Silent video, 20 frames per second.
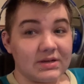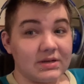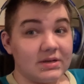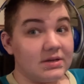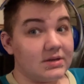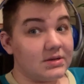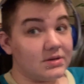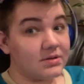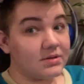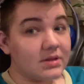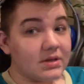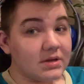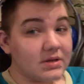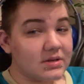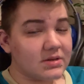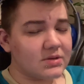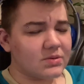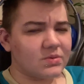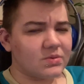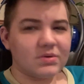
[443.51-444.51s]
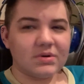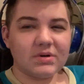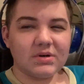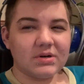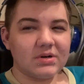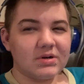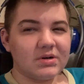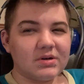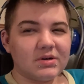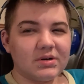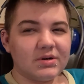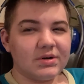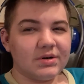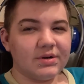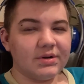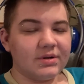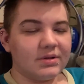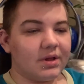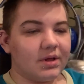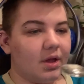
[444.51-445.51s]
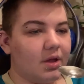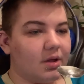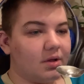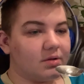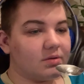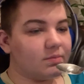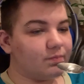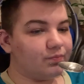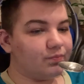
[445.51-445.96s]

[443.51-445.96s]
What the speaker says: into this, or like